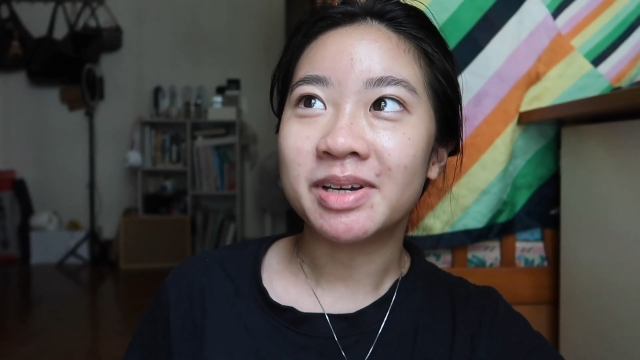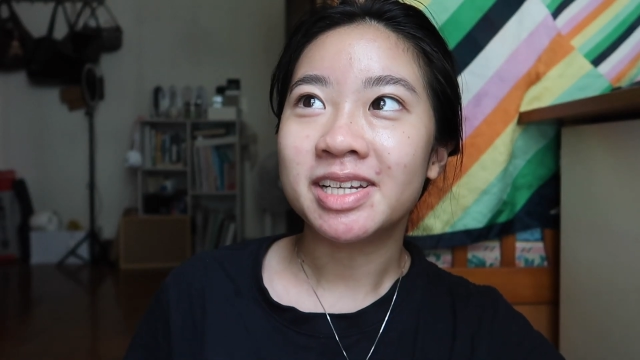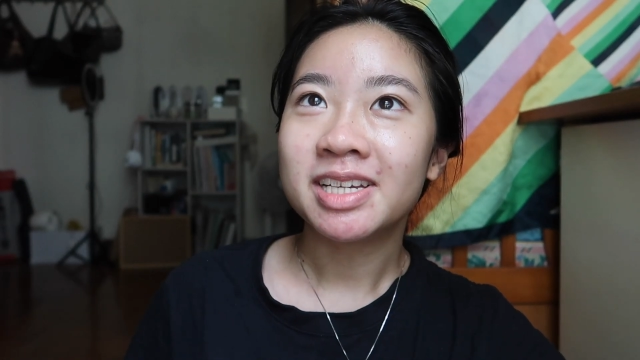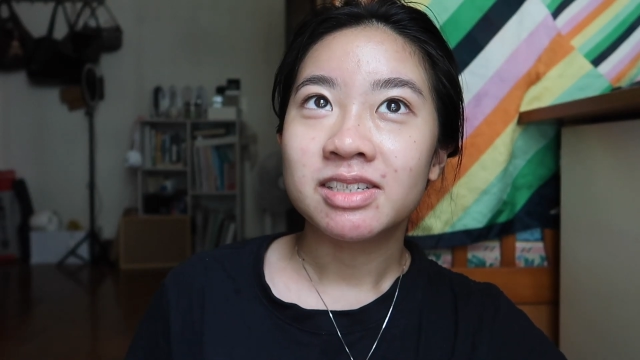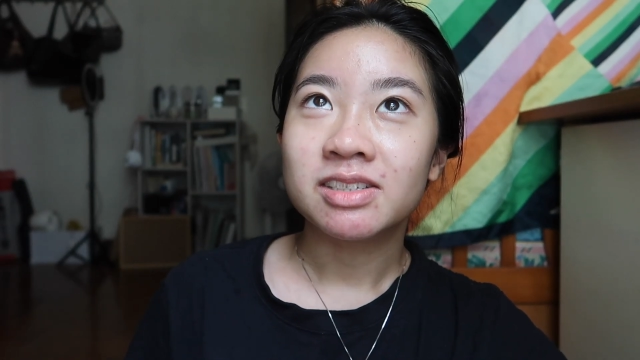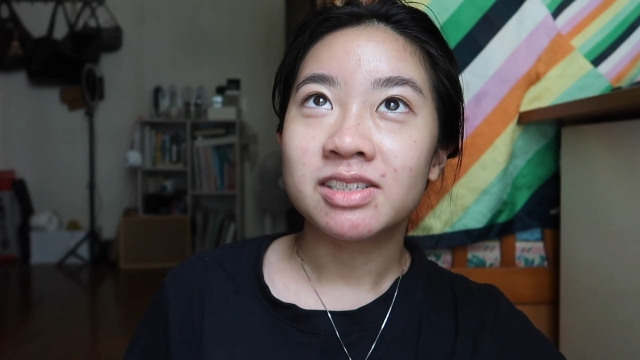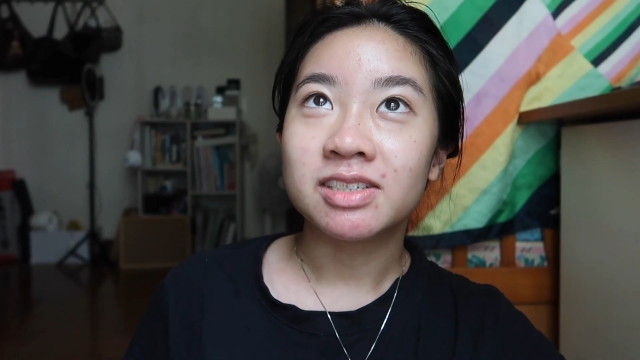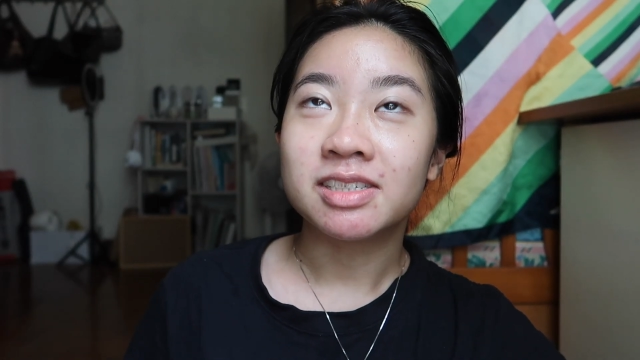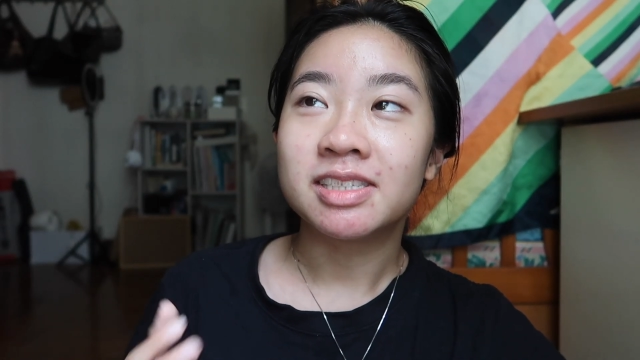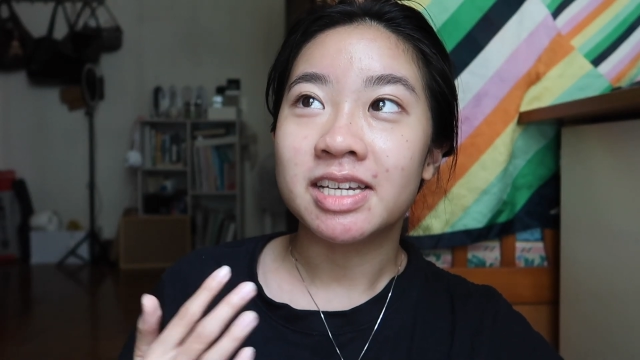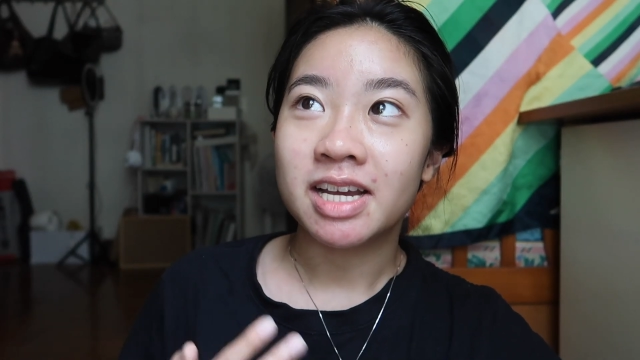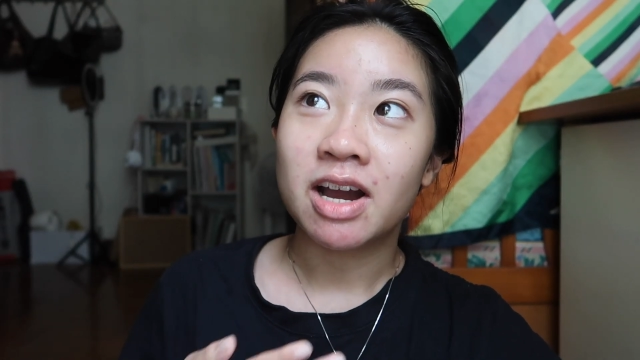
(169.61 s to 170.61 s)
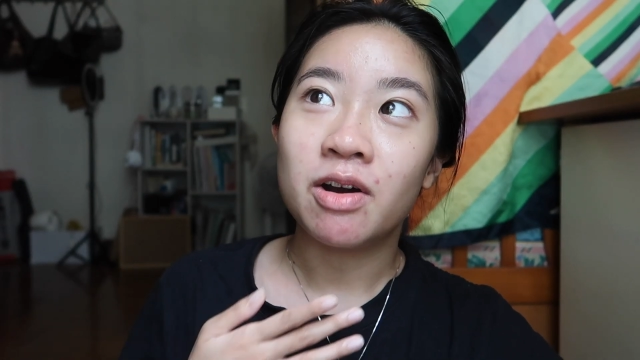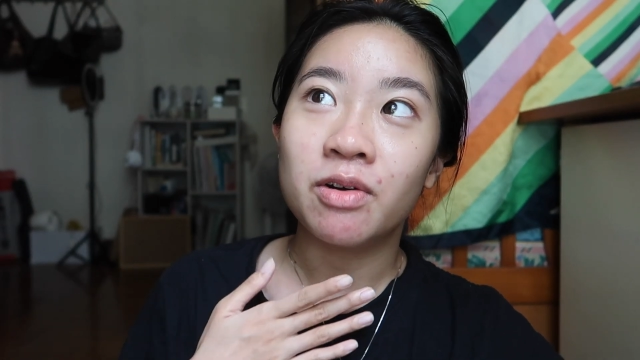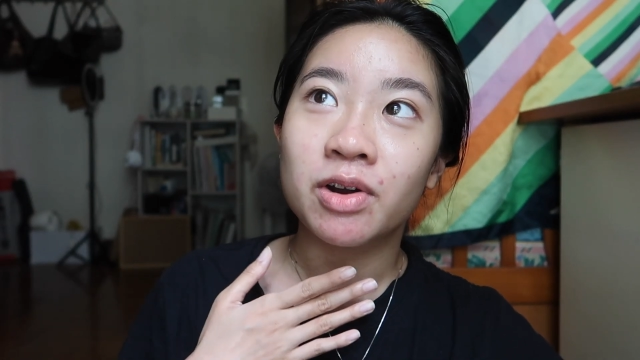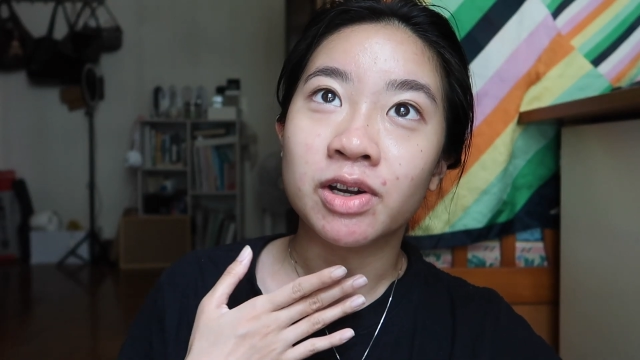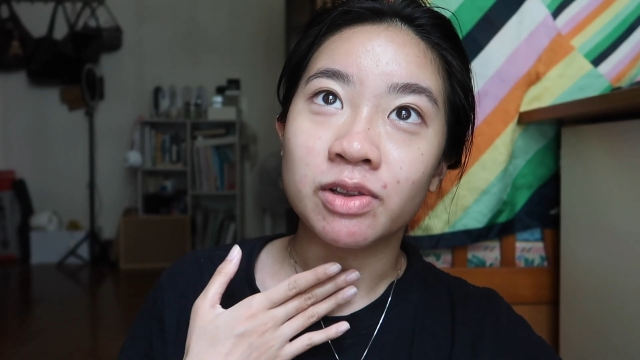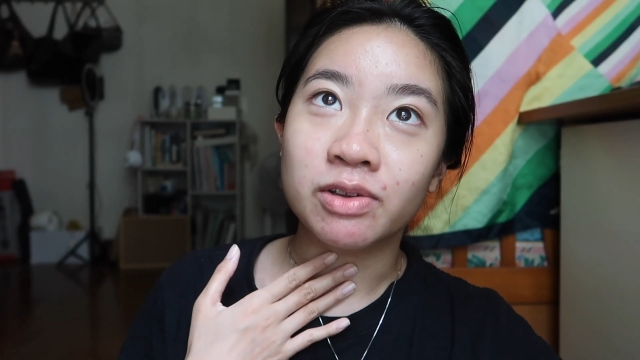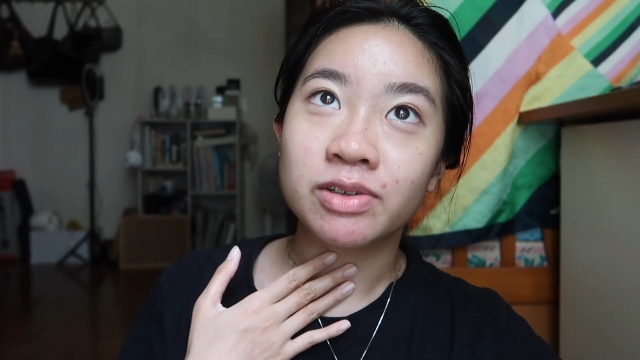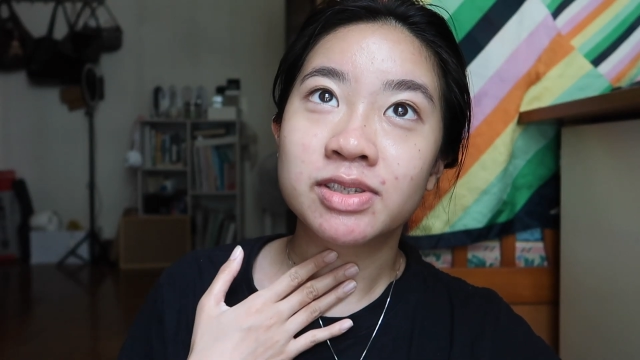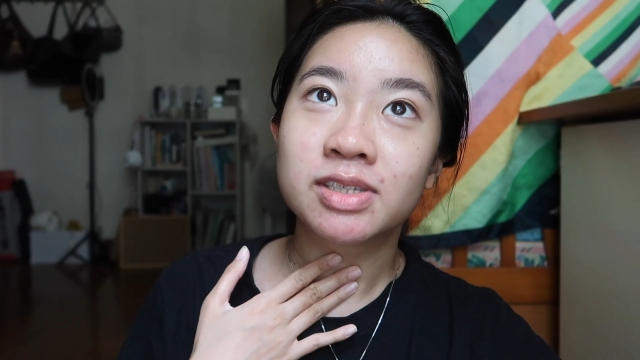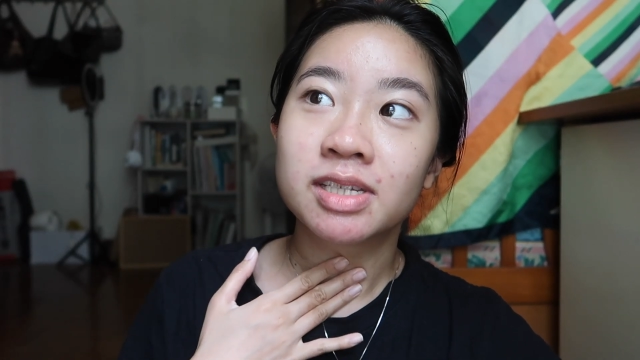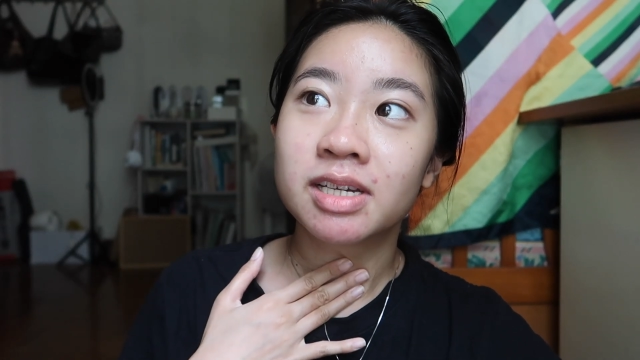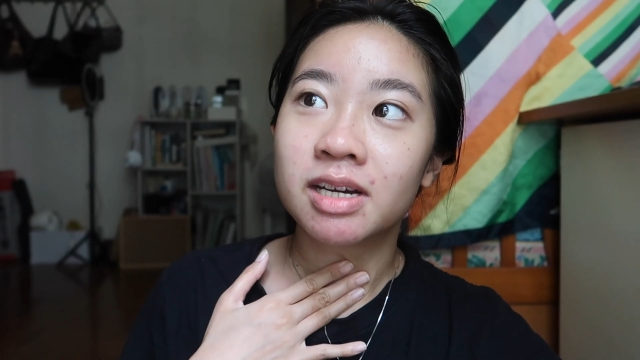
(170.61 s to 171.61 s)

but she's saying how her looks